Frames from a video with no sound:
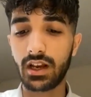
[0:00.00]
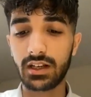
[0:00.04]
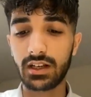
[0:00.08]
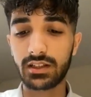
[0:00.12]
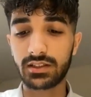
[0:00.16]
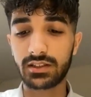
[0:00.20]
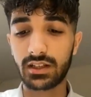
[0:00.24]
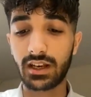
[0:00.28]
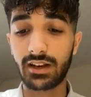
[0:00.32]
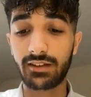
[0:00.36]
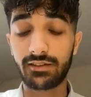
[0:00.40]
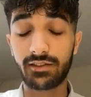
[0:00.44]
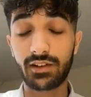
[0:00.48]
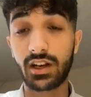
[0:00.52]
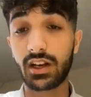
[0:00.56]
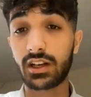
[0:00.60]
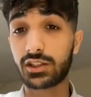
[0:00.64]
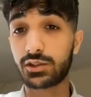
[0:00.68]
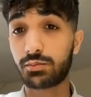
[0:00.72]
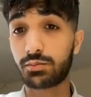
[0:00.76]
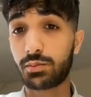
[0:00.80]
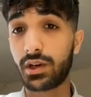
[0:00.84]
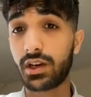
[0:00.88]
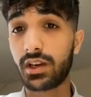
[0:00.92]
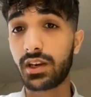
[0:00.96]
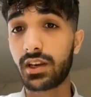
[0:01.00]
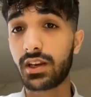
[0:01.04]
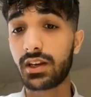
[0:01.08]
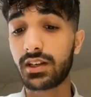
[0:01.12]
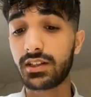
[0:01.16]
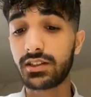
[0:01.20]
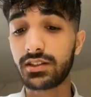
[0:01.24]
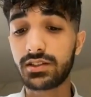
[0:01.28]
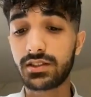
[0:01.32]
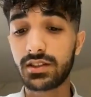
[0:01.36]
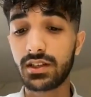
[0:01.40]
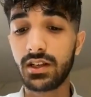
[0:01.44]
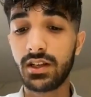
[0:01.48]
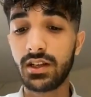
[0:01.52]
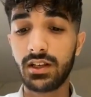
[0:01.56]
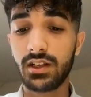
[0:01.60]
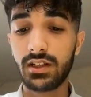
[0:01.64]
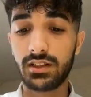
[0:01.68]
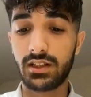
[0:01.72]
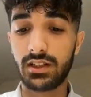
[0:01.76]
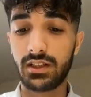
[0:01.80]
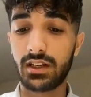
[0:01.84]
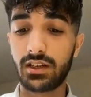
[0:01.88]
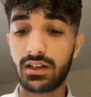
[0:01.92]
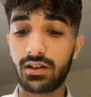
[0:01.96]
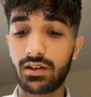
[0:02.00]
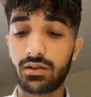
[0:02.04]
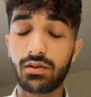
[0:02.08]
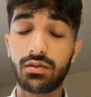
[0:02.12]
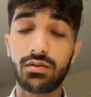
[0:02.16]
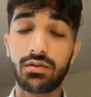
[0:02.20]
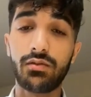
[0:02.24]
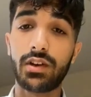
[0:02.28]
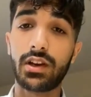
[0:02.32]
as I have experienced that, you know,